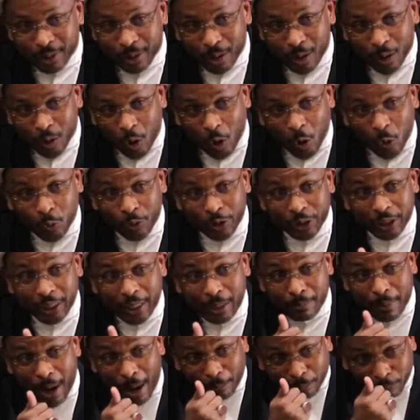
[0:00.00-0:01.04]
or with
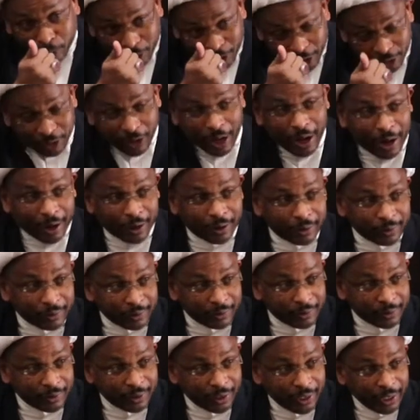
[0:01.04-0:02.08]
Imam Rida,
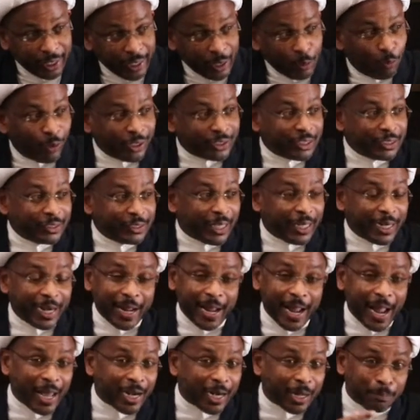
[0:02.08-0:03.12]
it wasn't that they
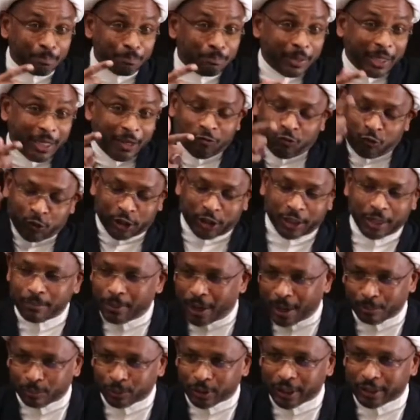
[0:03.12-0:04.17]
had a beef with
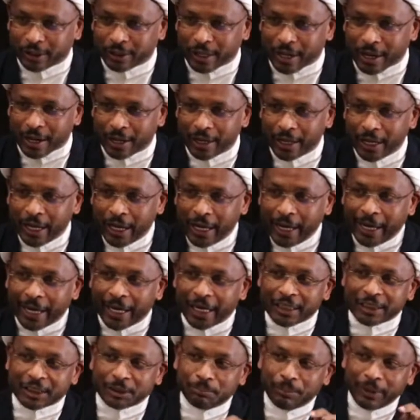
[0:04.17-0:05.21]
Imam Rida
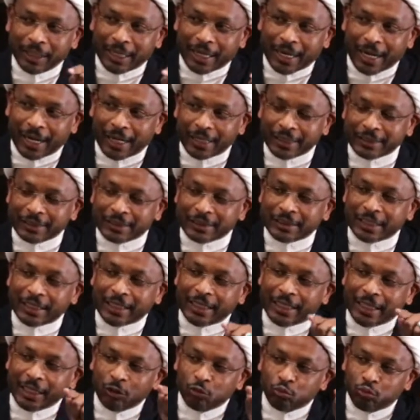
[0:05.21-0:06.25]
it's because
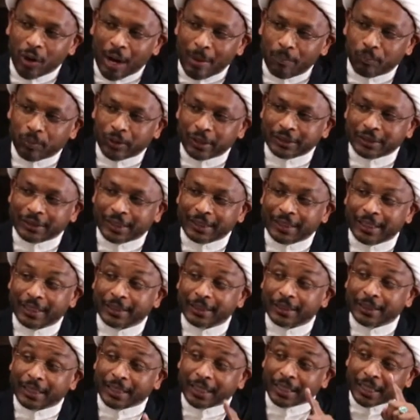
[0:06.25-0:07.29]
he
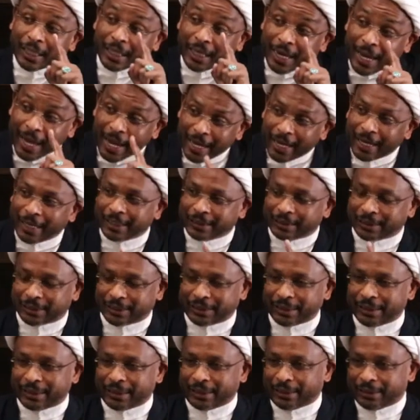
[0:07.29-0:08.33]
represented the
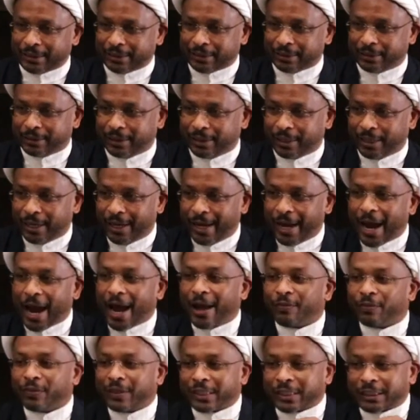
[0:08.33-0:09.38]
legacy
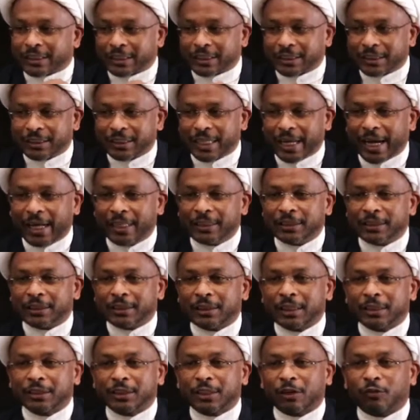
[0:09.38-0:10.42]
and the
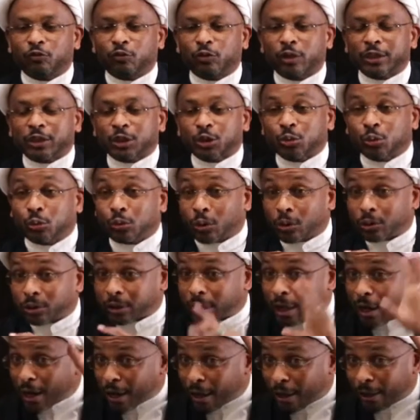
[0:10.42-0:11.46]
stances of Rasulullah.